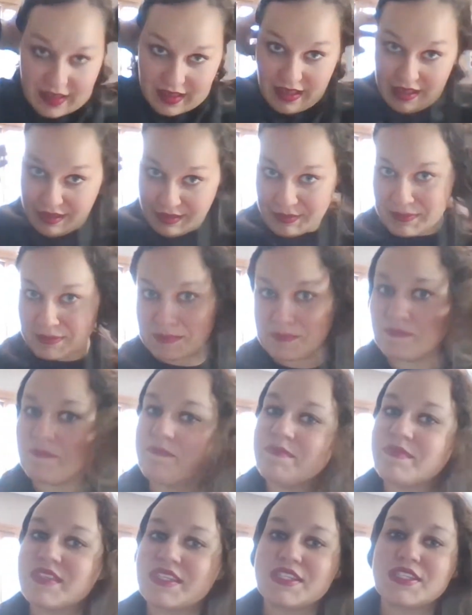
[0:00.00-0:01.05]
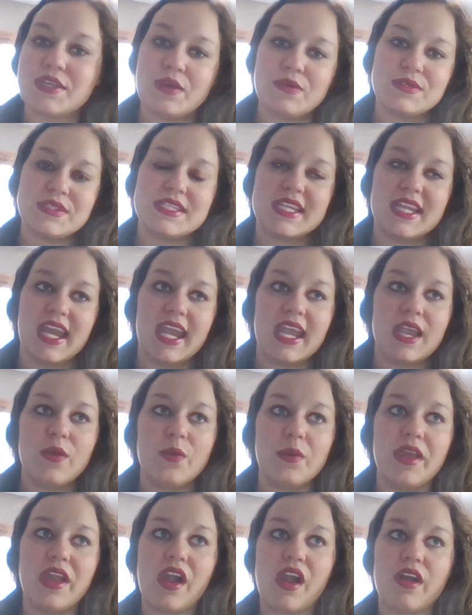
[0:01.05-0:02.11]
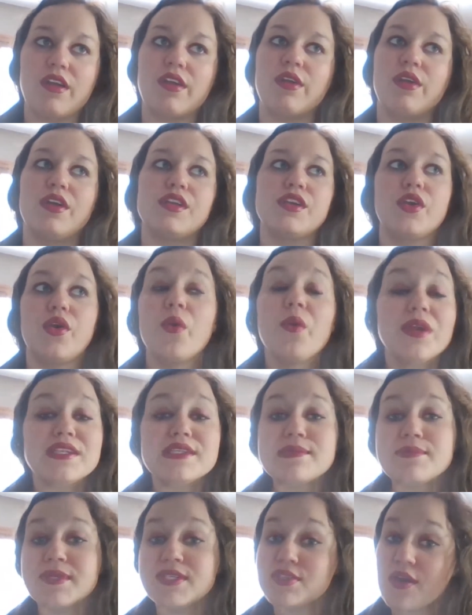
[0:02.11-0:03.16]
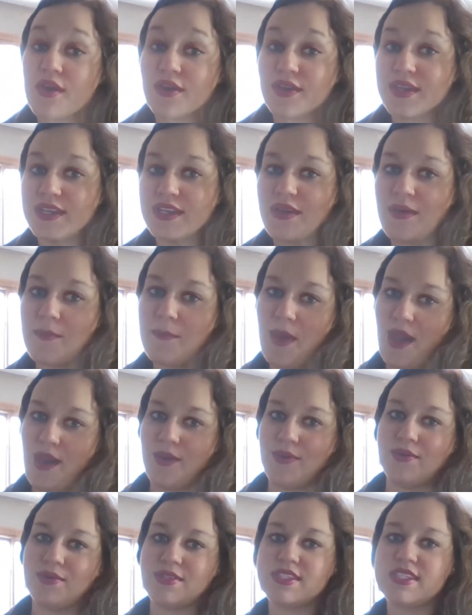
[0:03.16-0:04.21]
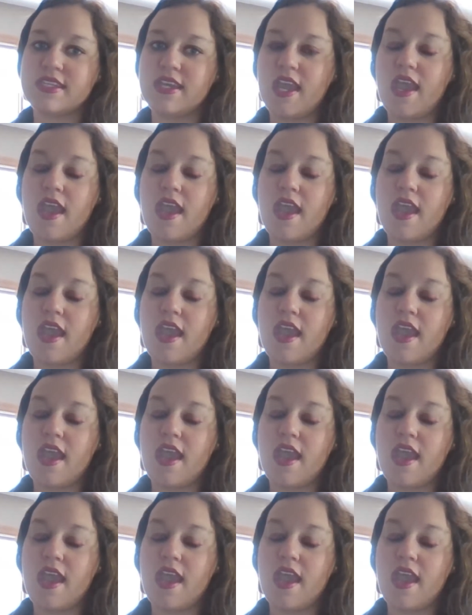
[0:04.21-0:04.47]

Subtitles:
Um, so today we are going to be talking about